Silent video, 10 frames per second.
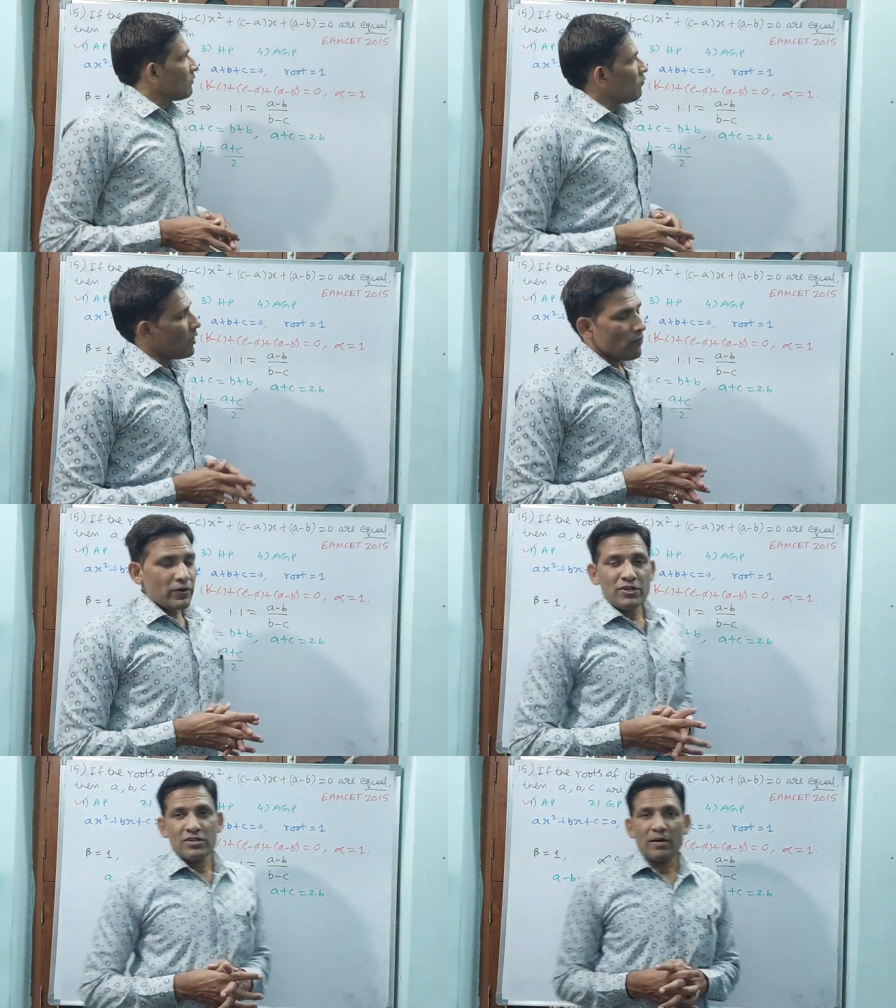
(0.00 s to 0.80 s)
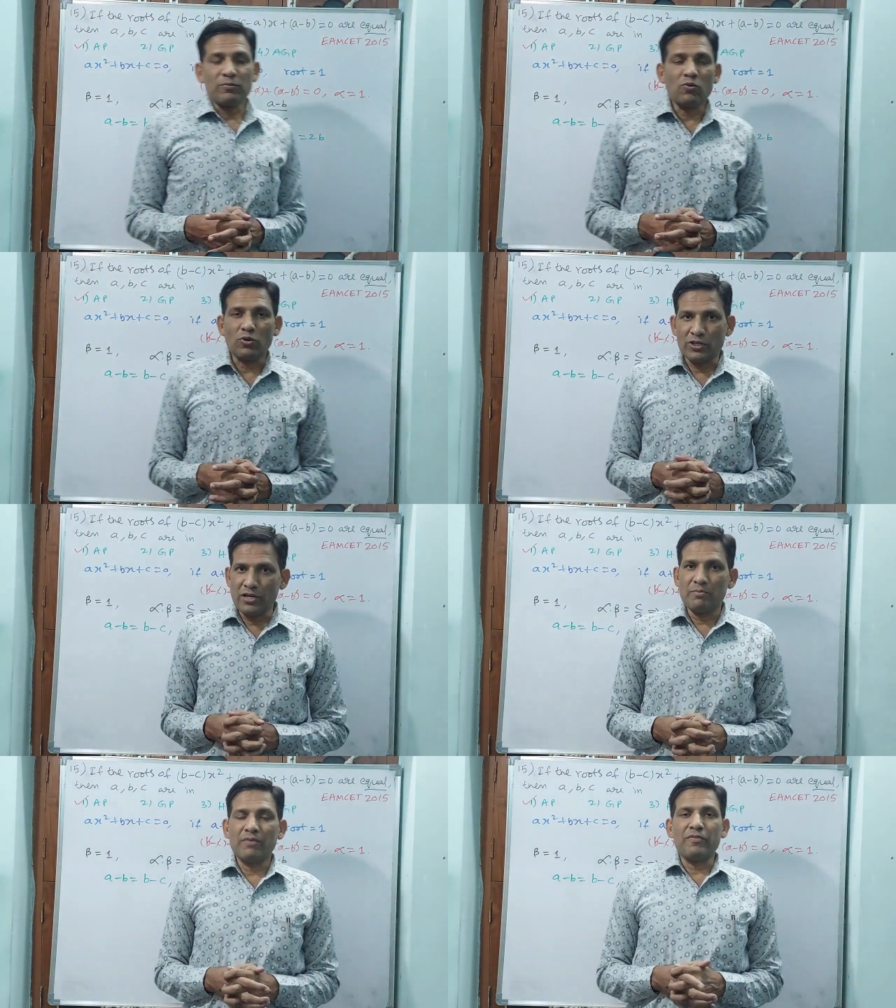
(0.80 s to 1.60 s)
we have finished up to question
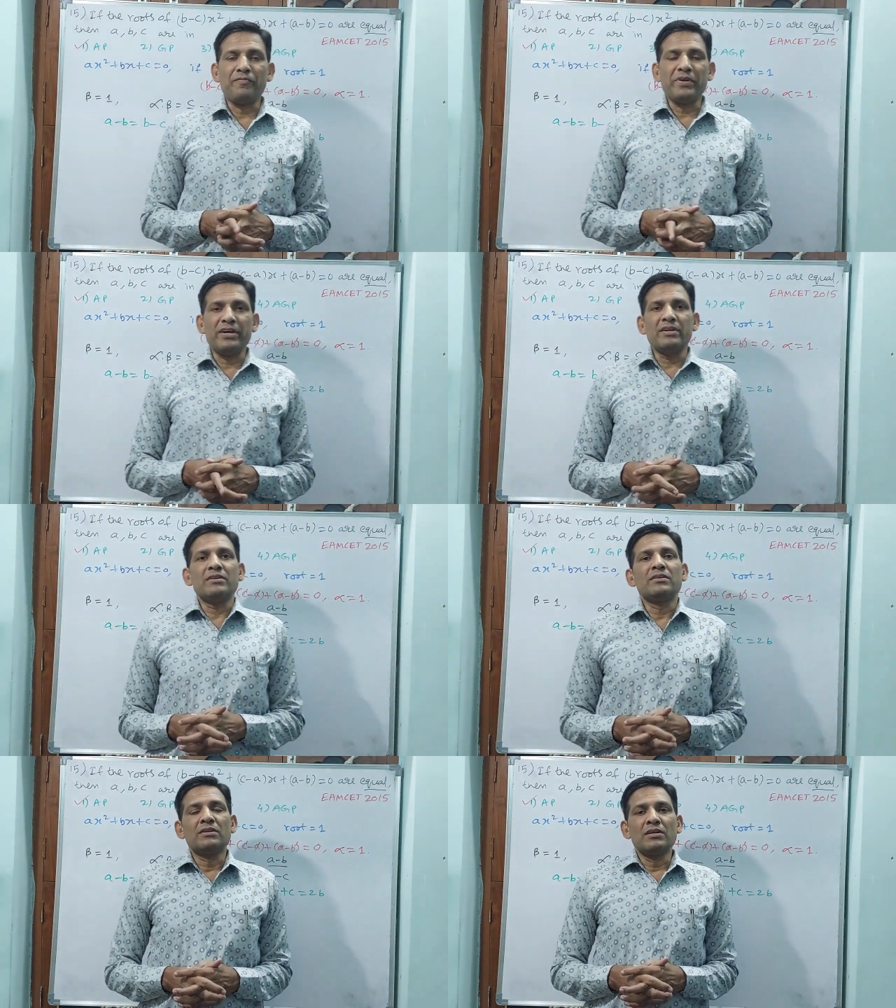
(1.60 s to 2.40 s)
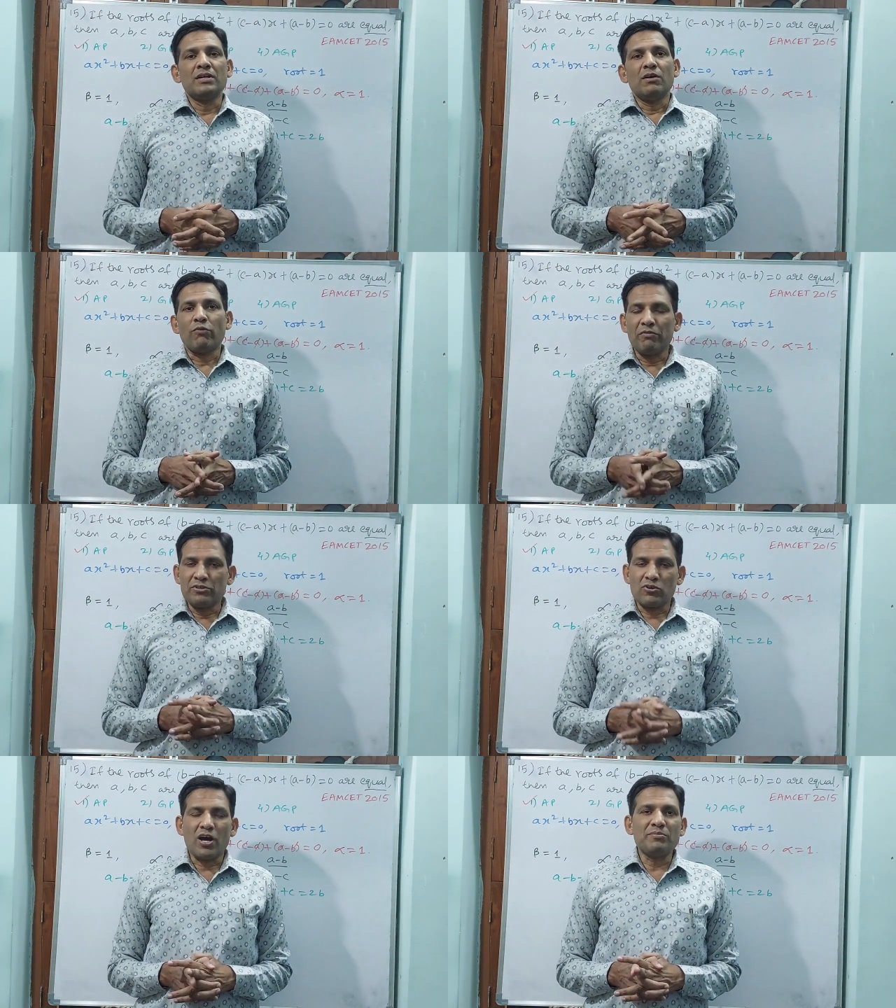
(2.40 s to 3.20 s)
number 15. We will
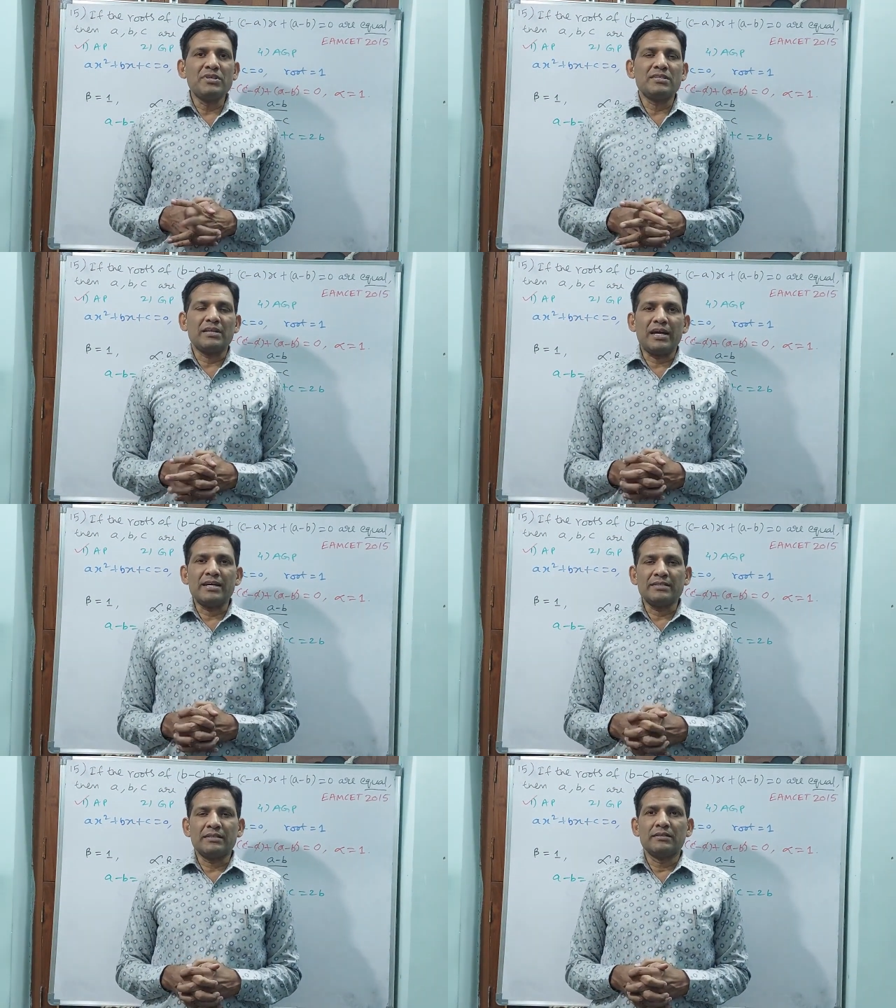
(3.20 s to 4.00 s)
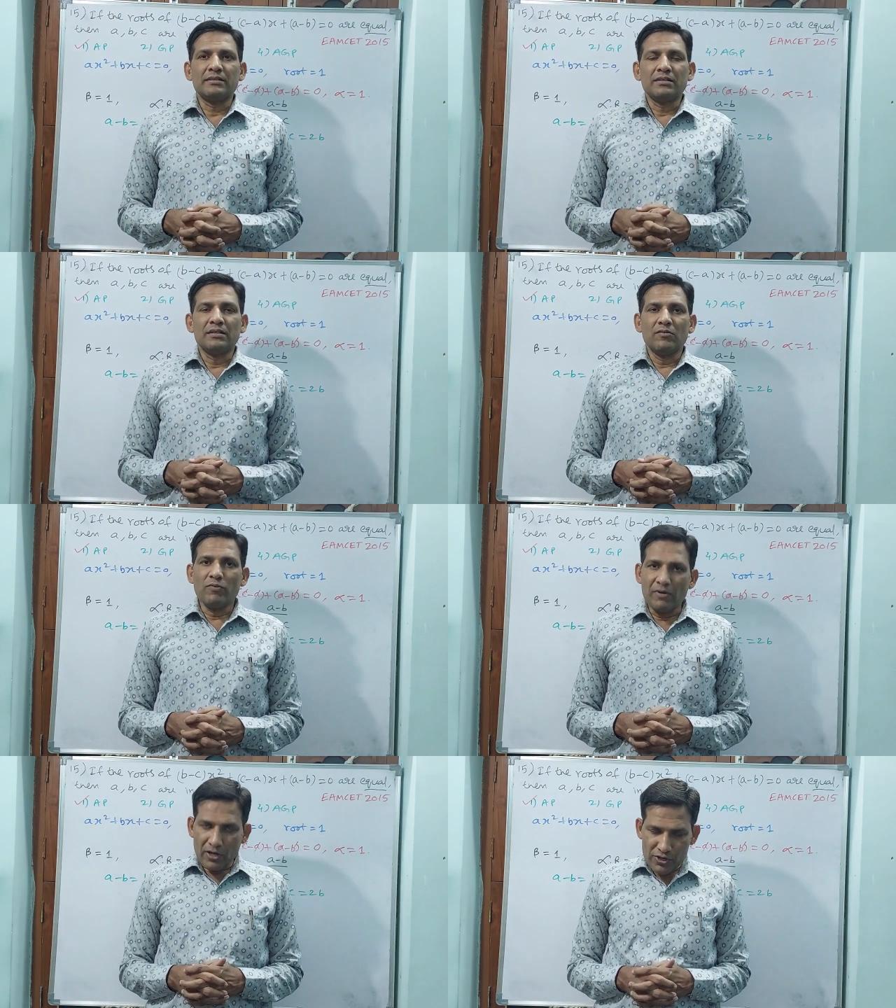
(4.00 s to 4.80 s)
stop this class.
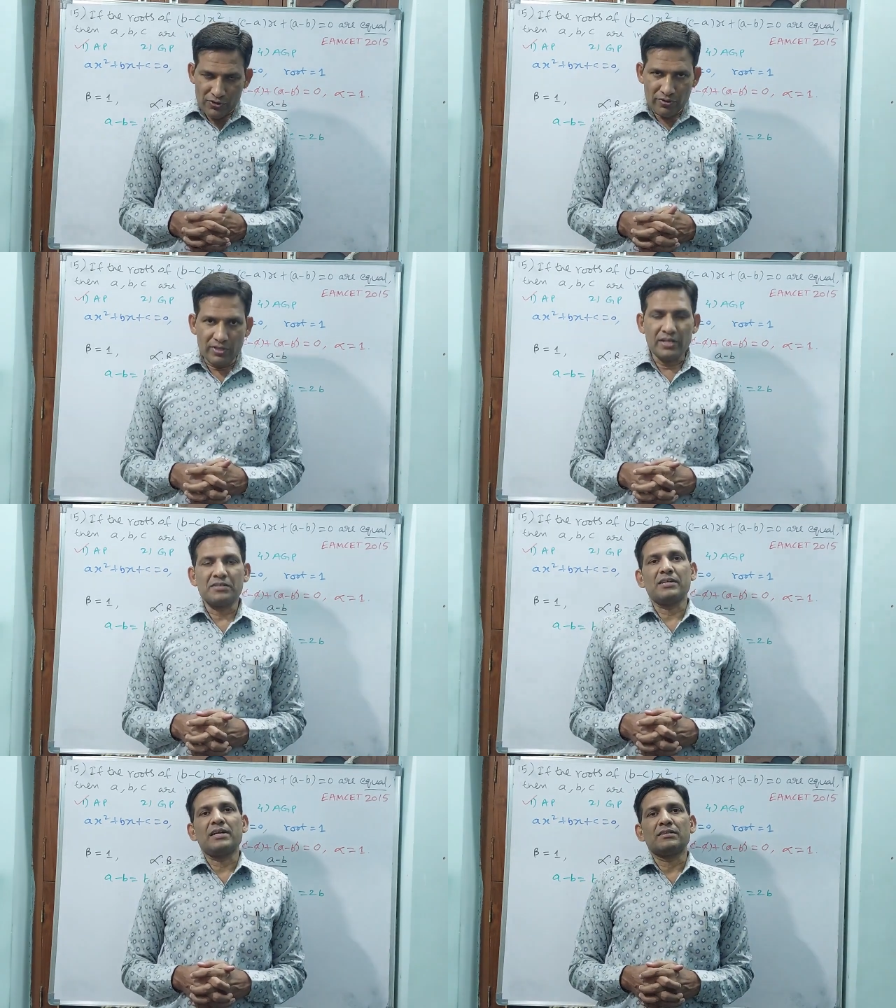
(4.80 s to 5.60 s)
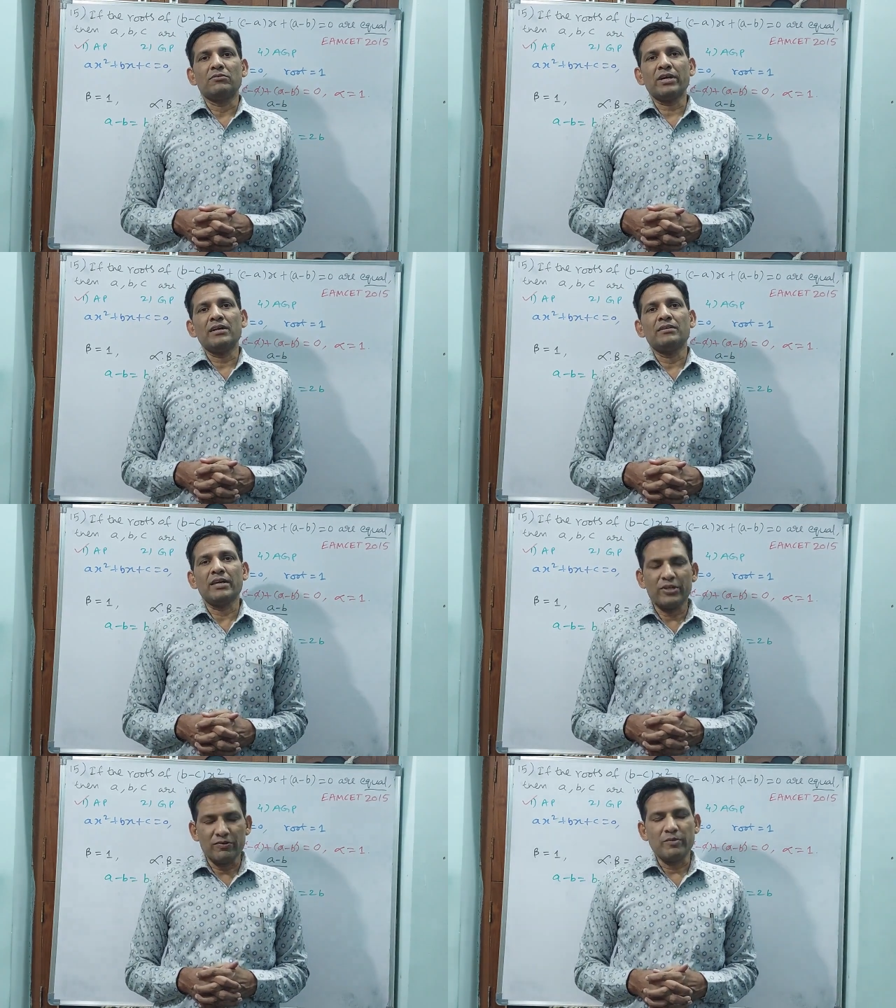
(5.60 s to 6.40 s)
We will continue in the next class. Okay.
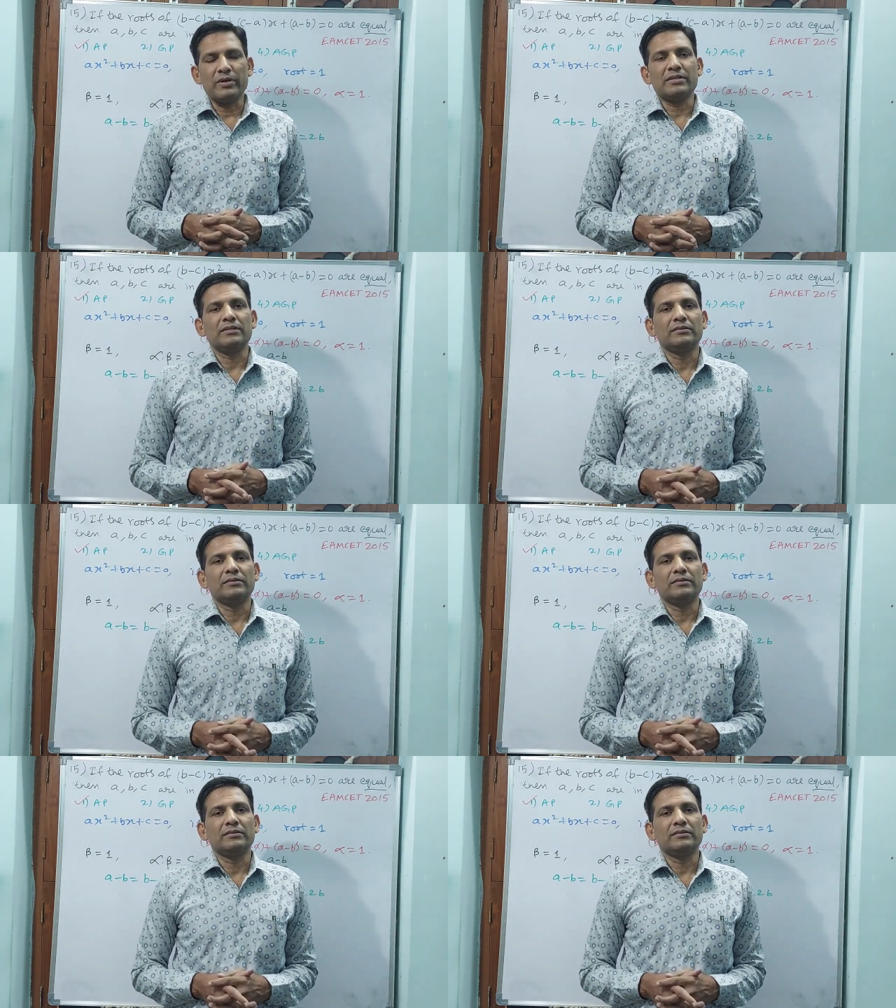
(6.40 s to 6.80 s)
Thank you very much.